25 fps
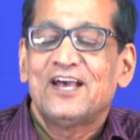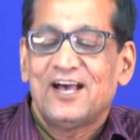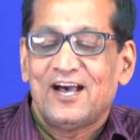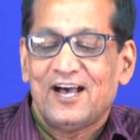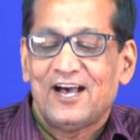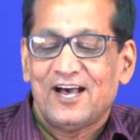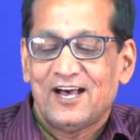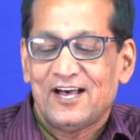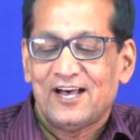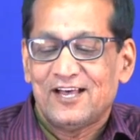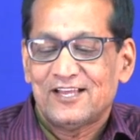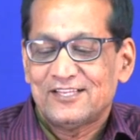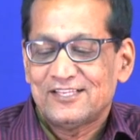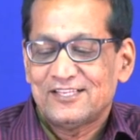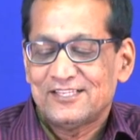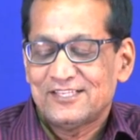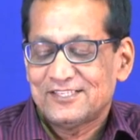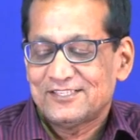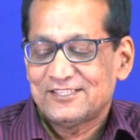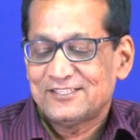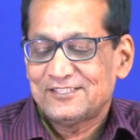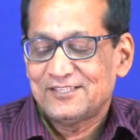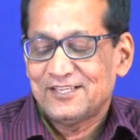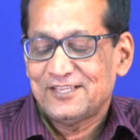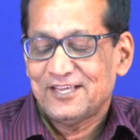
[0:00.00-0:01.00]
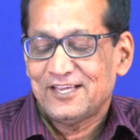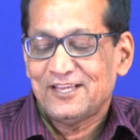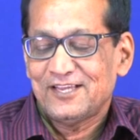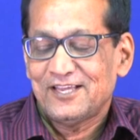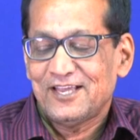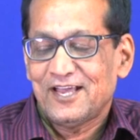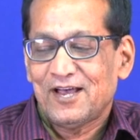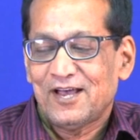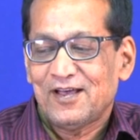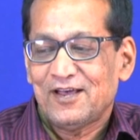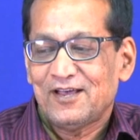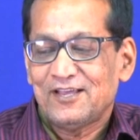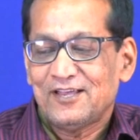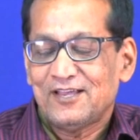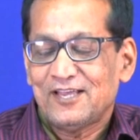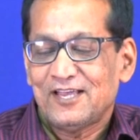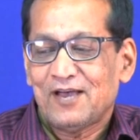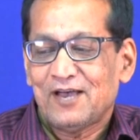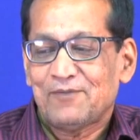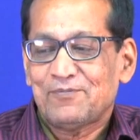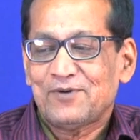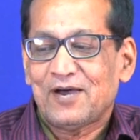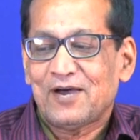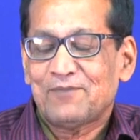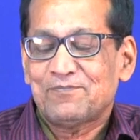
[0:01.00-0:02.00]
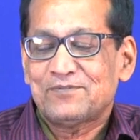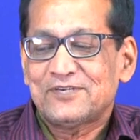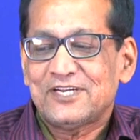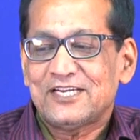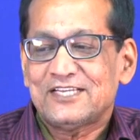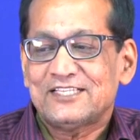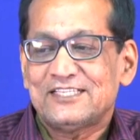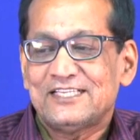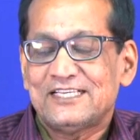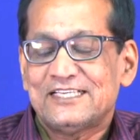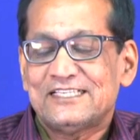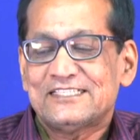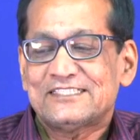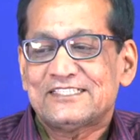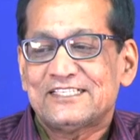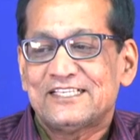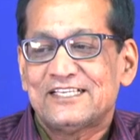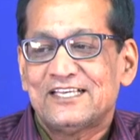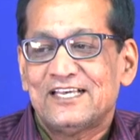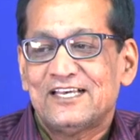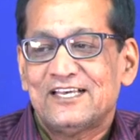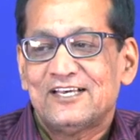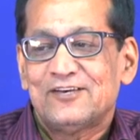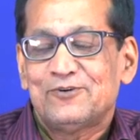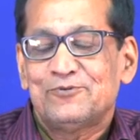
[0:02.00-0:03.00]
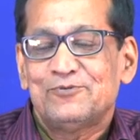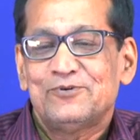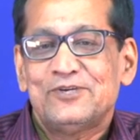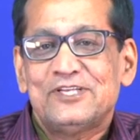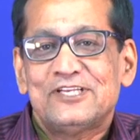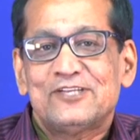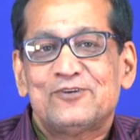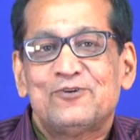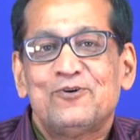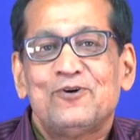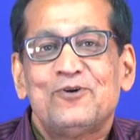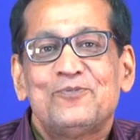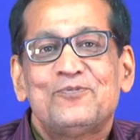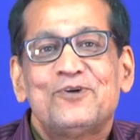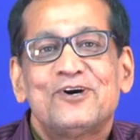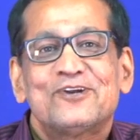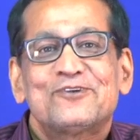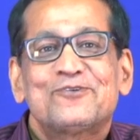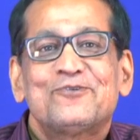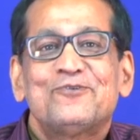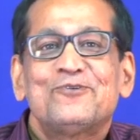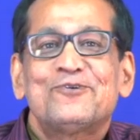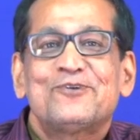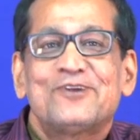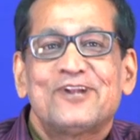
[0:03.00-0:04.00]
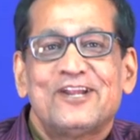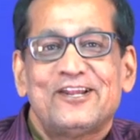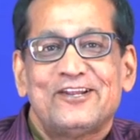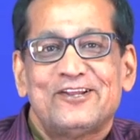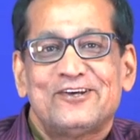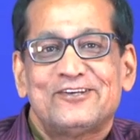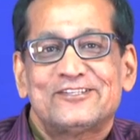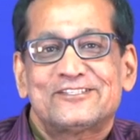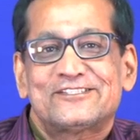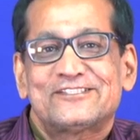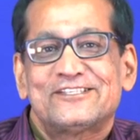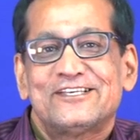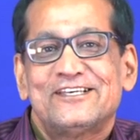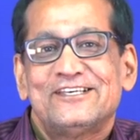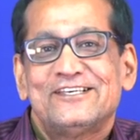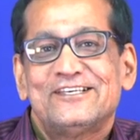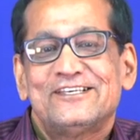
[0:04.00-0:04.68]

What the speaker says: After this we will go for corona loss.